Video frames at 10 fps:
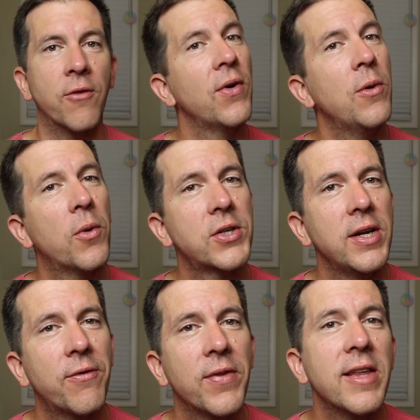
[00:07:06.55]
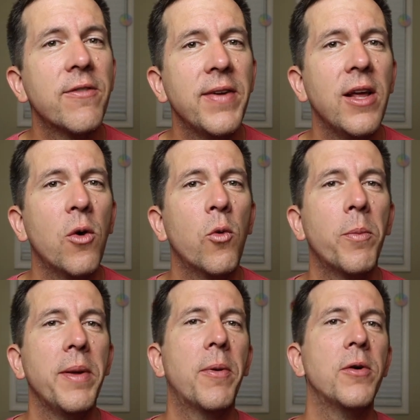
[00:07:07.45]
The free worksheet for this video will
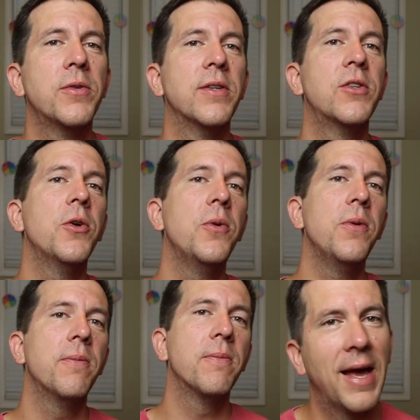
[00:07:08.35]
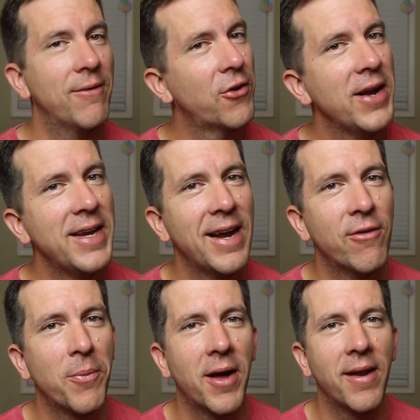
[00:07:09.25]
be posted soon. Have a great day,
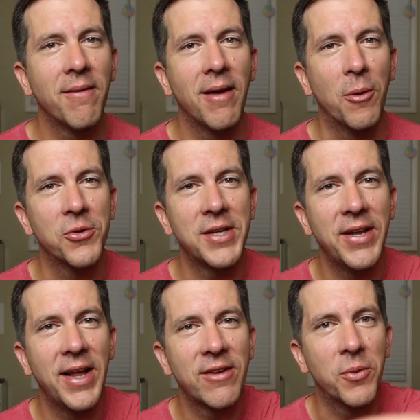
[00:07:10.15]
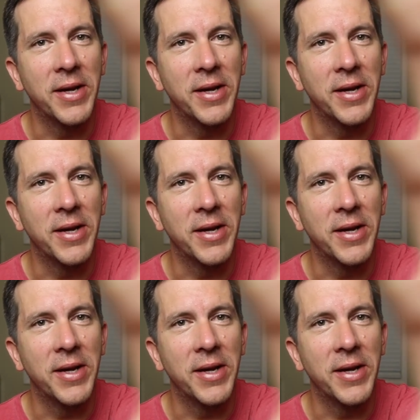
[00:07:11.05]
everybody, and we'll see you next